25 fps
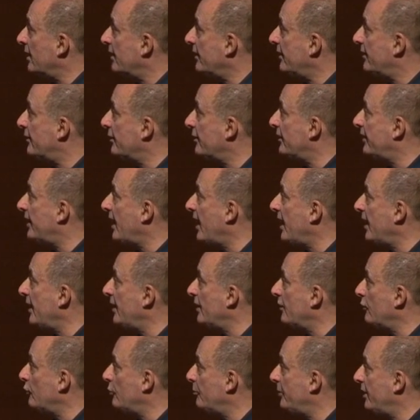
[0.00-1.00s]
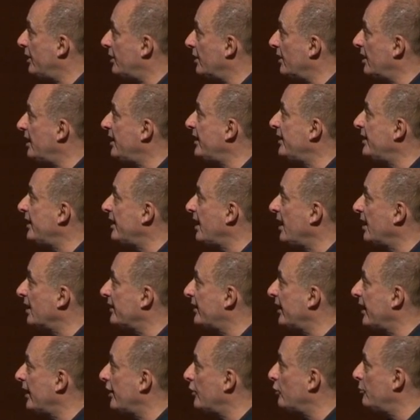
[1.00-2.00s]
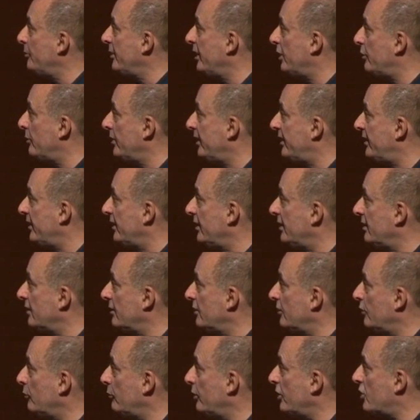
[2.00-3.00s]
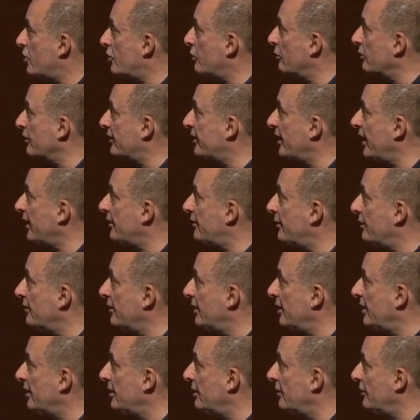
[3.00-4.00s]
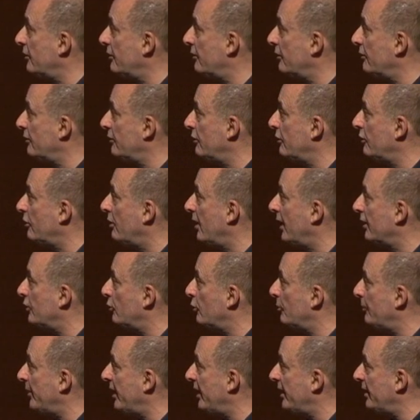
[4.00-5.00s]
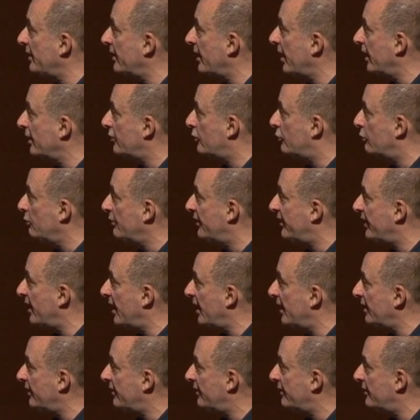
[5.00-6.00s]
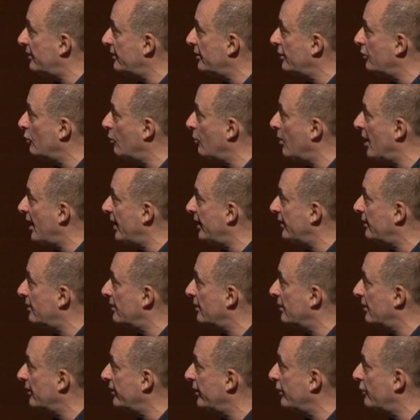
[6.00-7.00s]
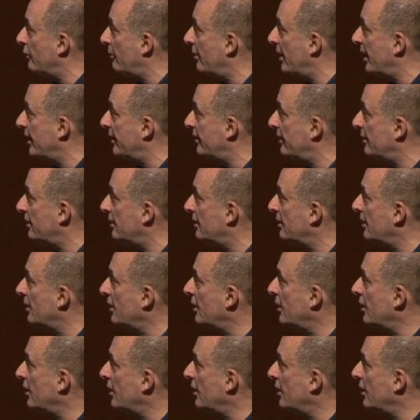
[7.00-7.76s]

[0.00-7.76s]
is a linear diubiquitin which contacts the NOA domain at 2 sites, in white and in red,